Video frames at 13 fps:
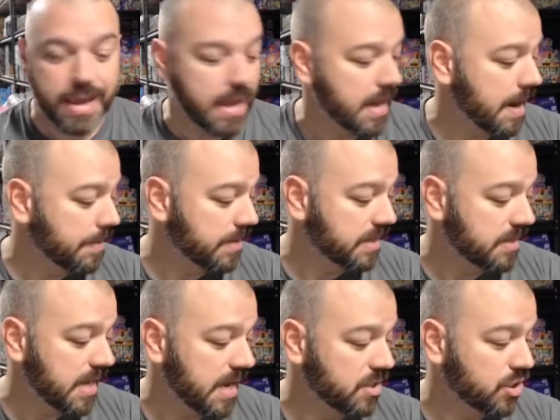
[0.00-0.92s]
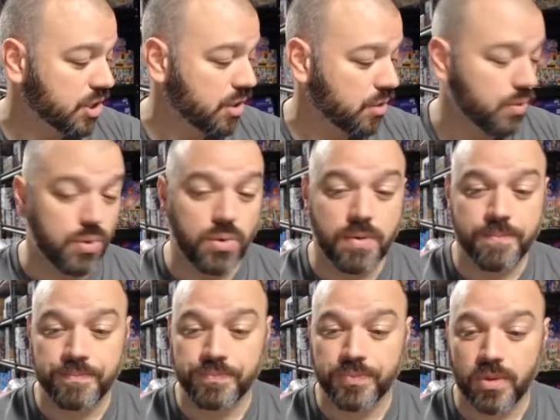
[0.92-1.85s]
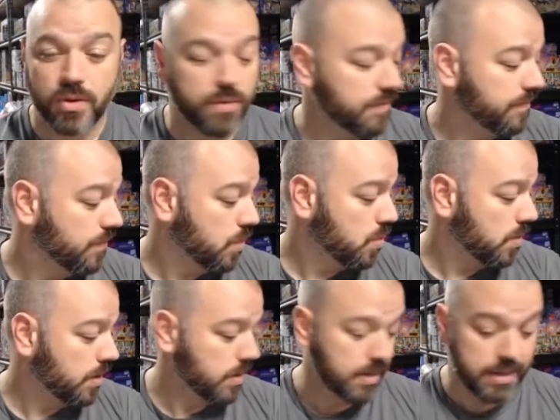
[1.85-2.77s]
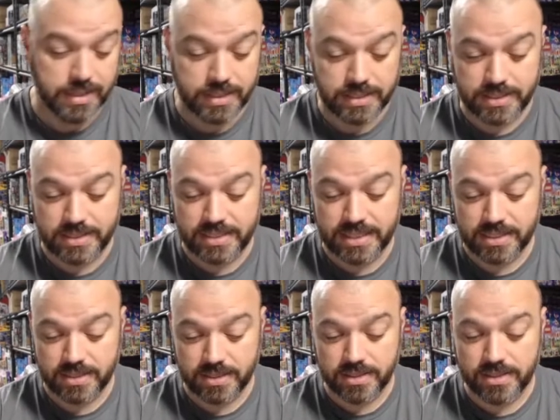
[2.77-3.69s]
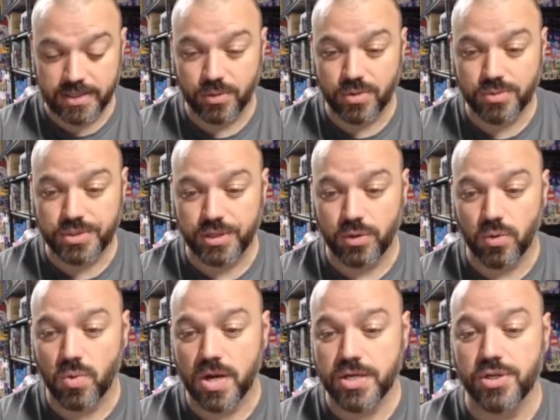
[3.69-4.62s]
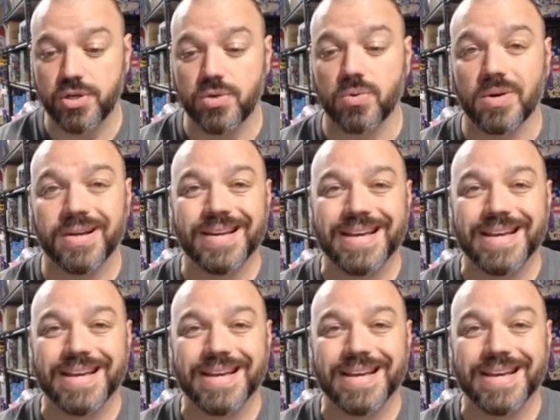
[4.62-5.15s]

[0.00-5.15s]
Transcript: and I'm going to say 2 for 60012.